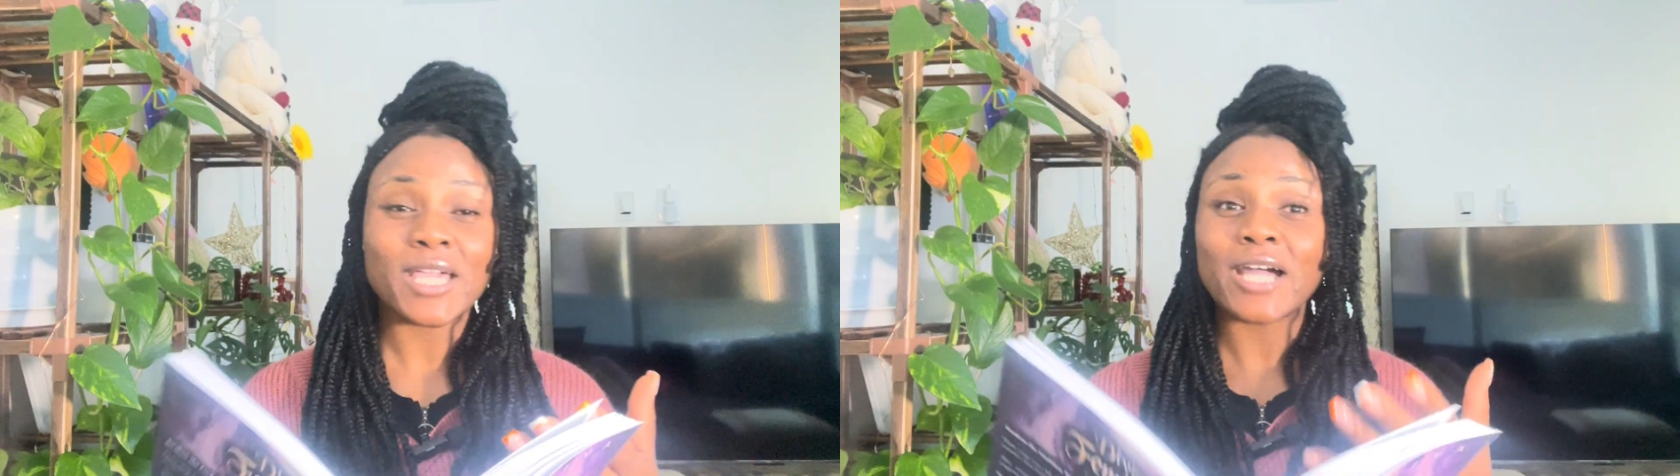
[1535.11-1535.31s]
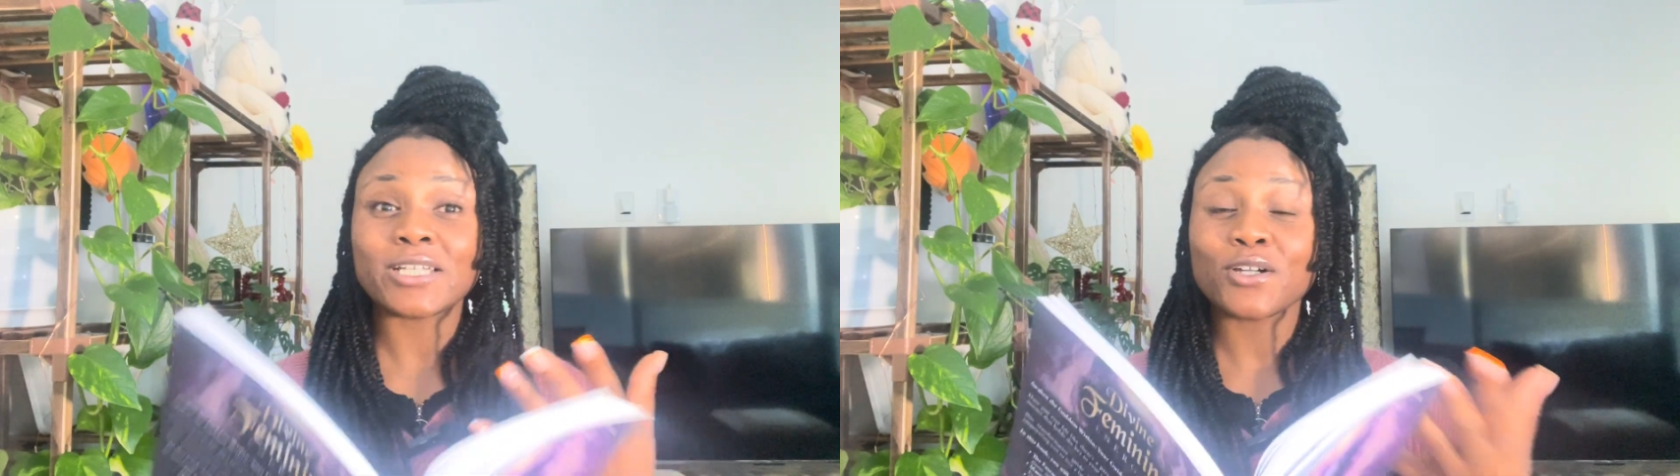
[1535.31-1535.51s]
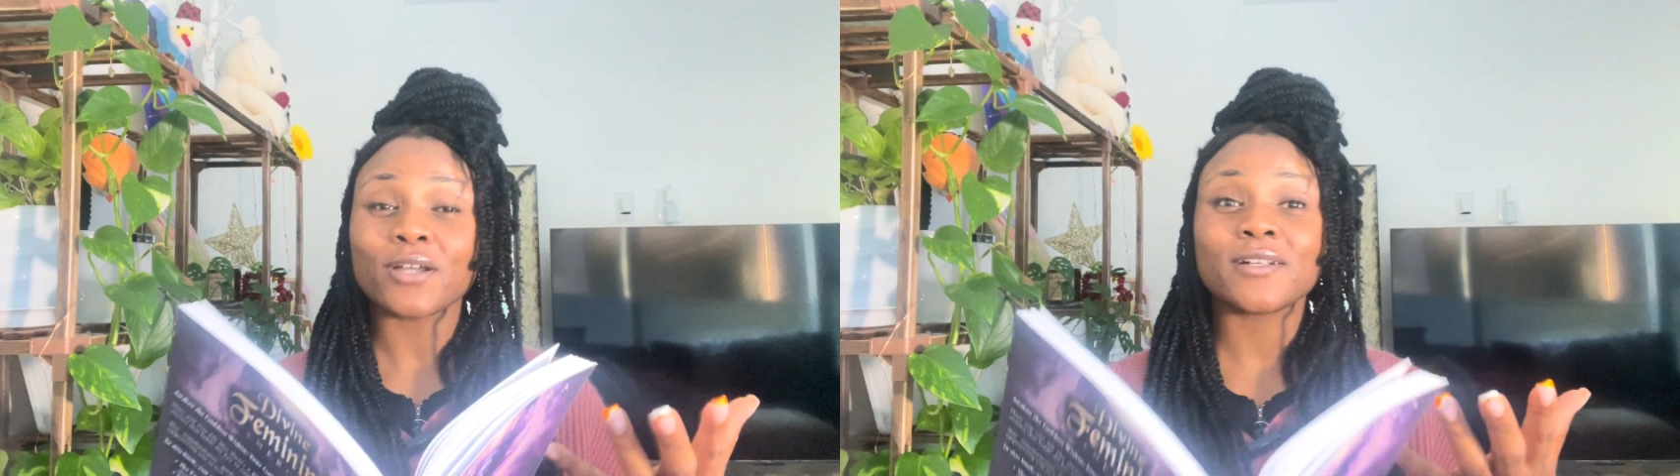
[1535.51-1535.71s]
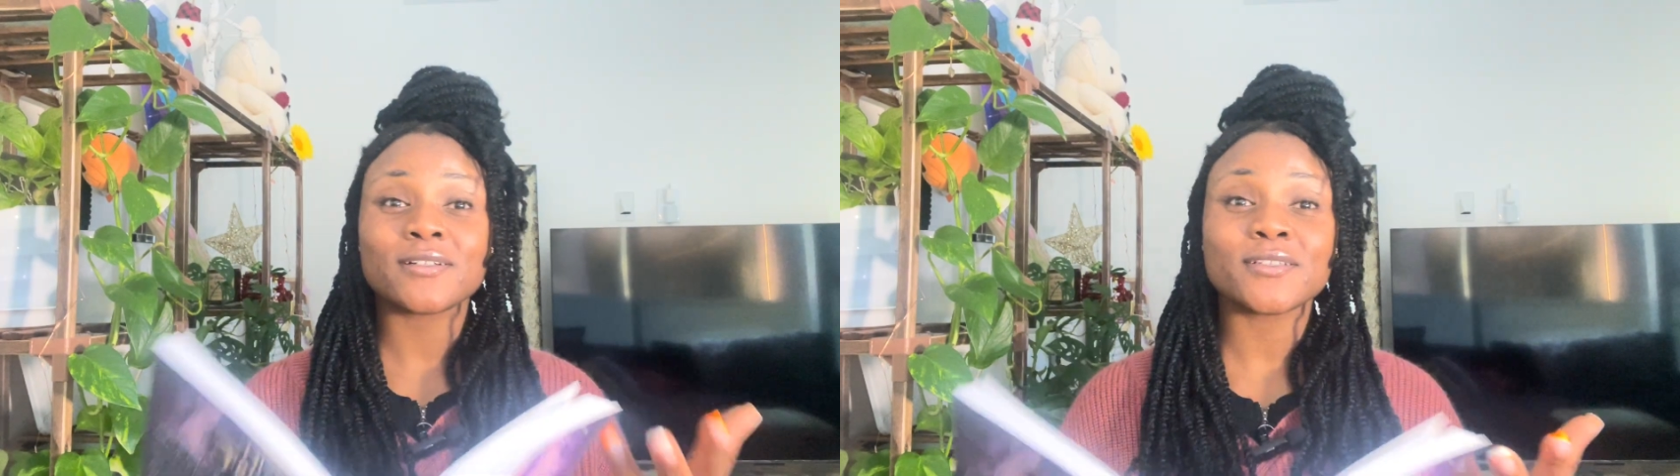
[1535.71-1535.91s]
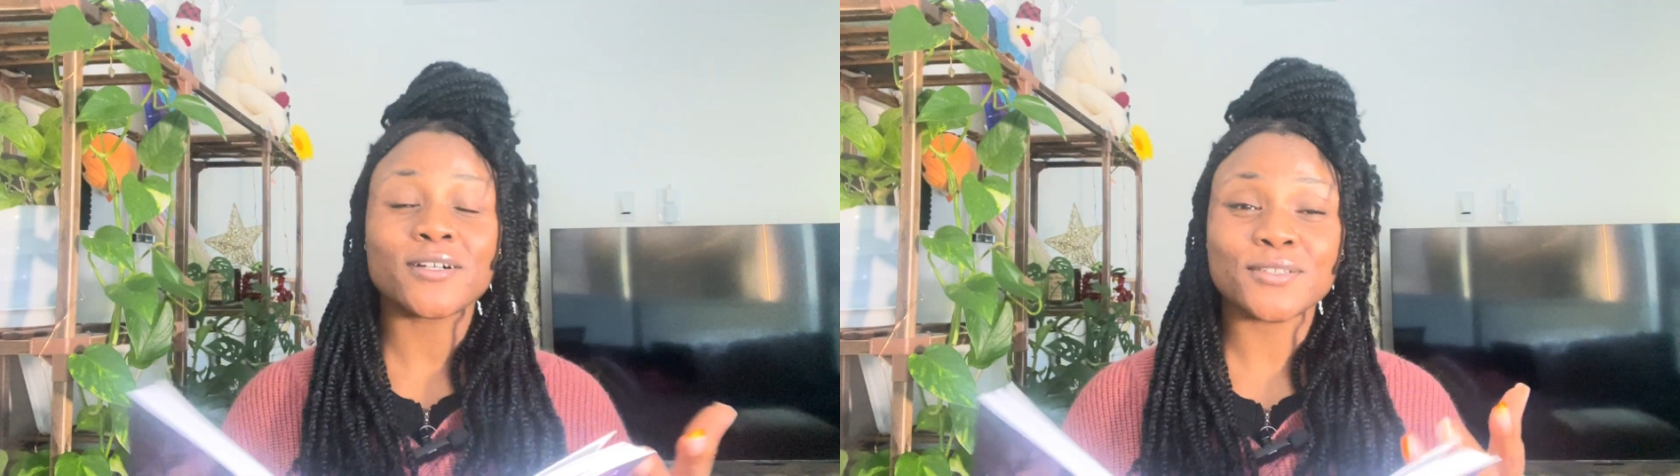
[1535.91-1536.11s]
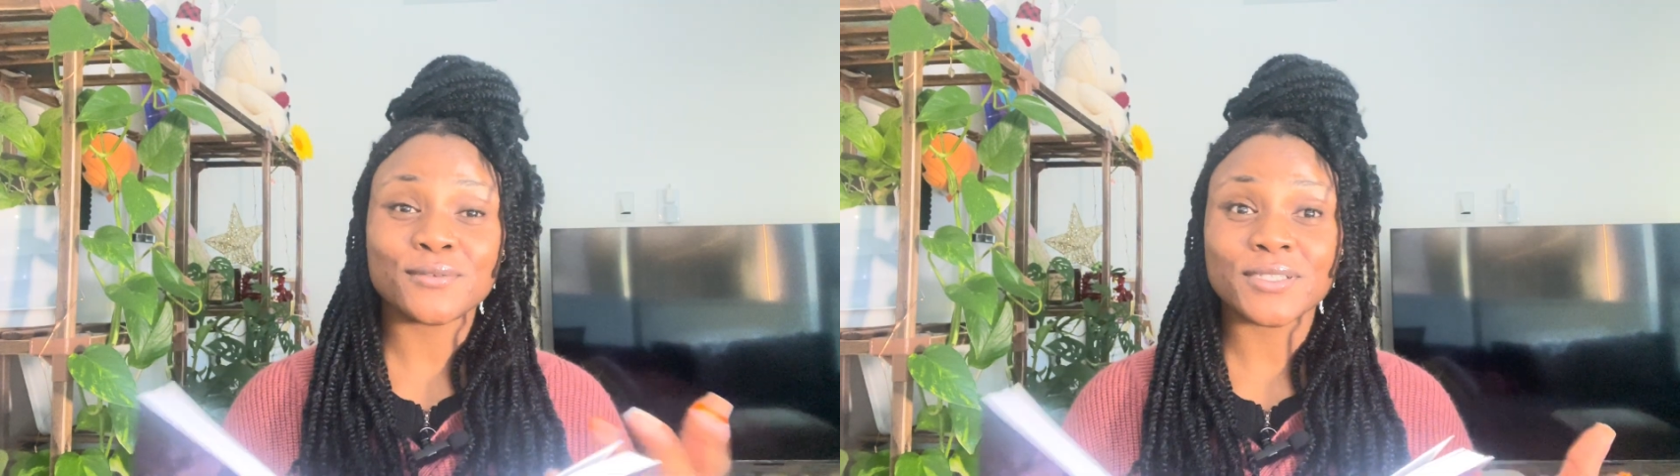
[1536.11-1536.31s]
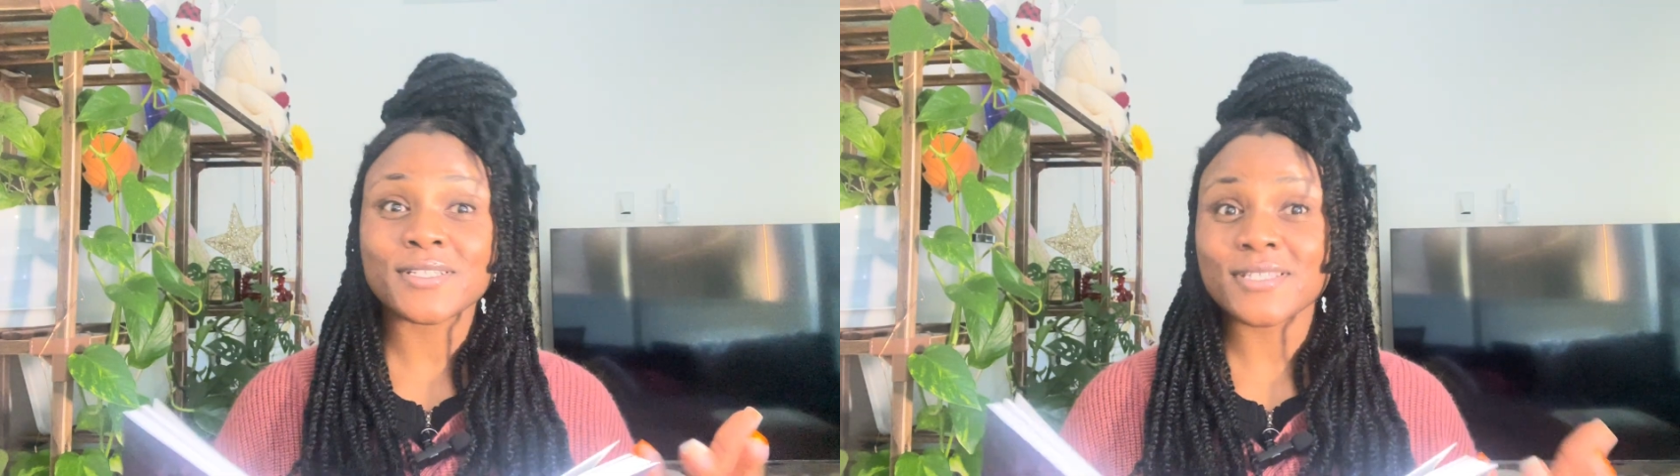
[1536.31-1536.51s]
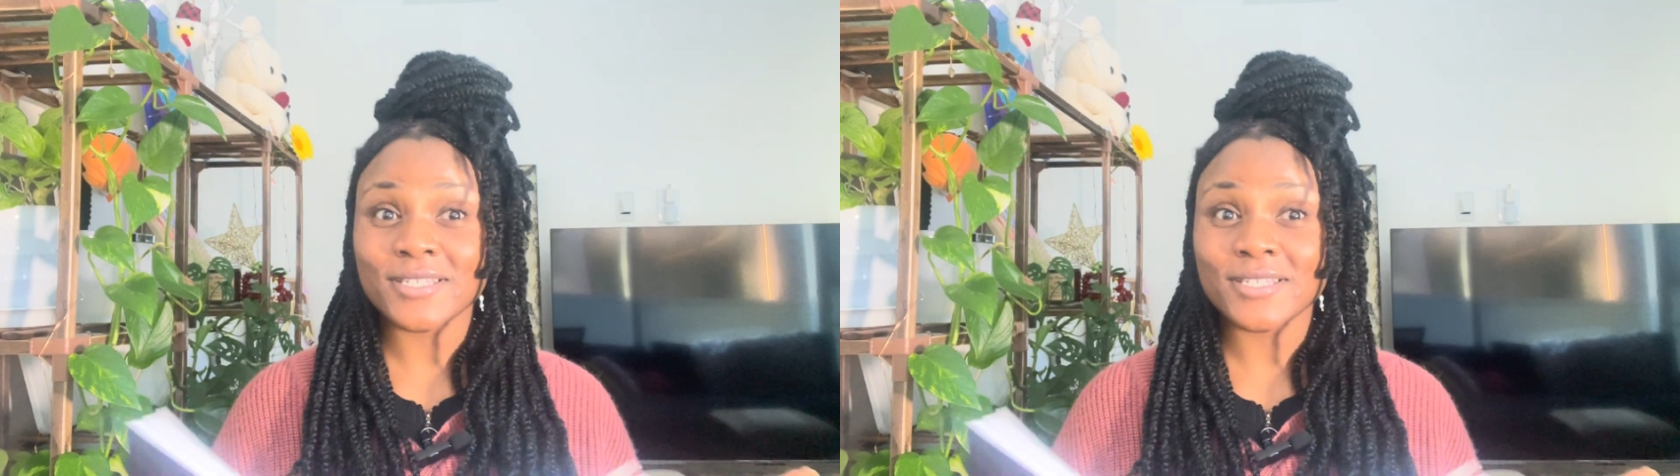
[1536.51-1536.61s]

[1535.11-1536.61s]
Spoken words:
I got it a lot during this